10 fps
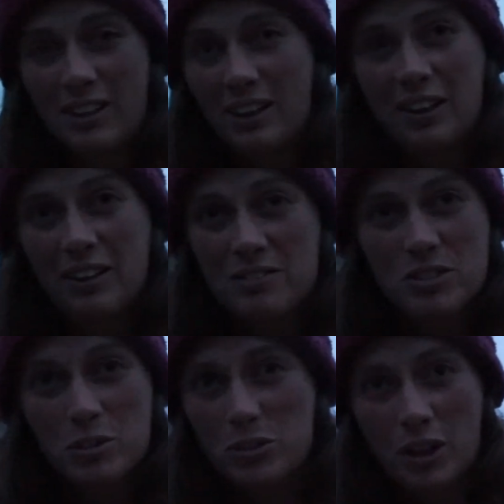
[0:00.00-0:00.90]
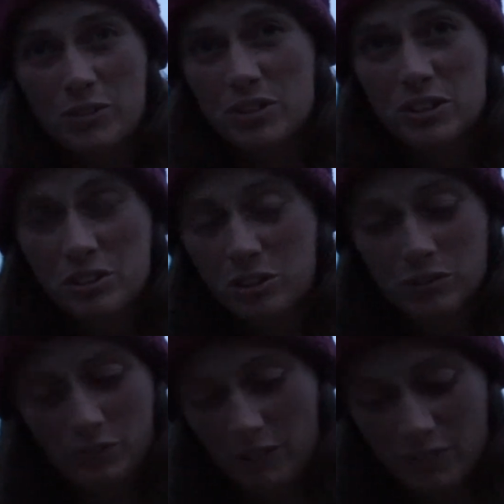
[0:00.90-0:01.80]
like 2,000 years ago,
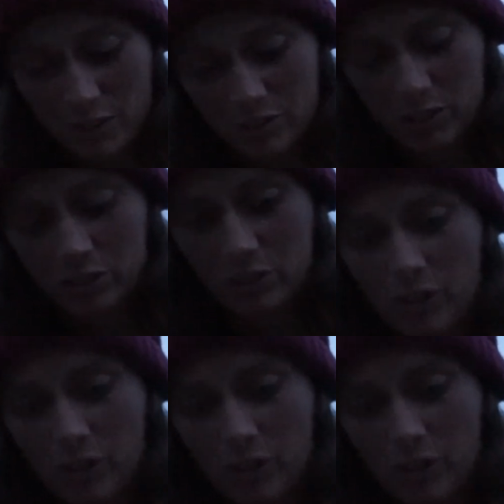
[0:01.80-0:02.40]
5,000 years ago.